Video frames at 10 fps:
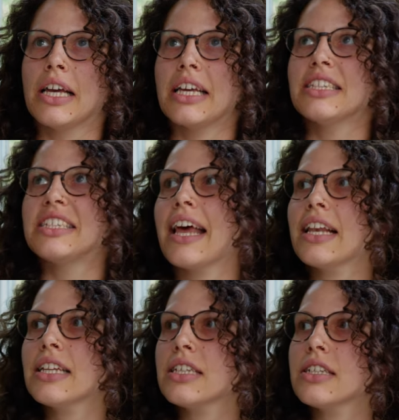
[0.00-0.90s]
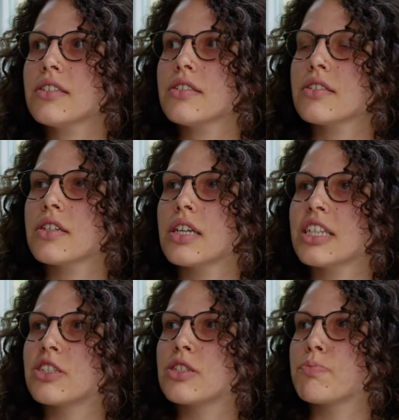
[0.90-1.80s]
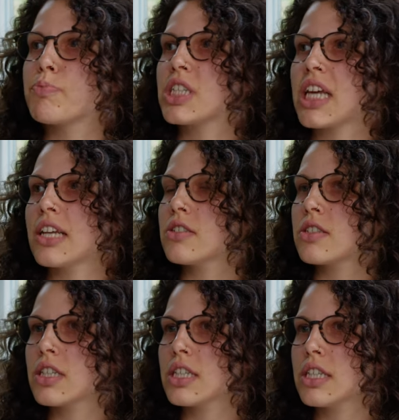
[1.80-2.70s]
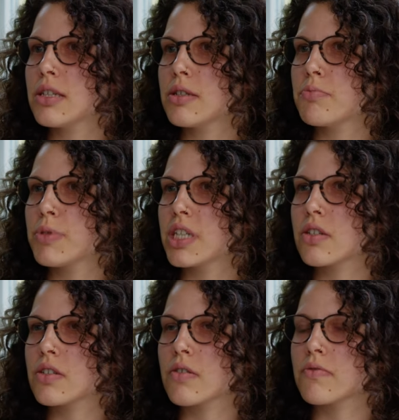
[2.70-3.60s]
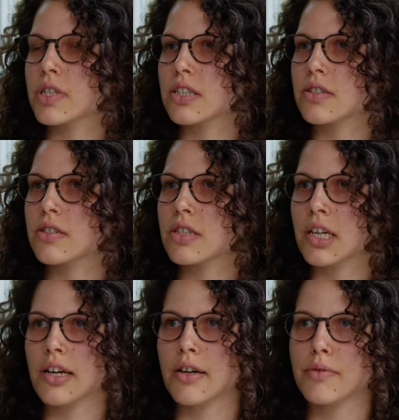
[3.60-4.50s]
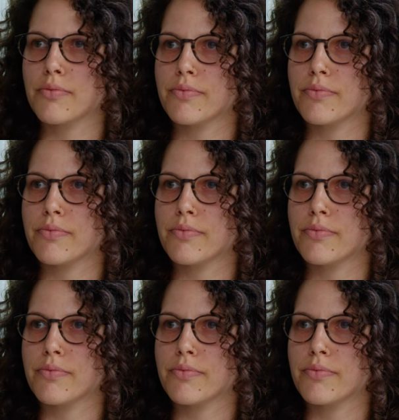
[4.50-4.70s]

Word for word: In Delhi, it's potentially because of its um, uh,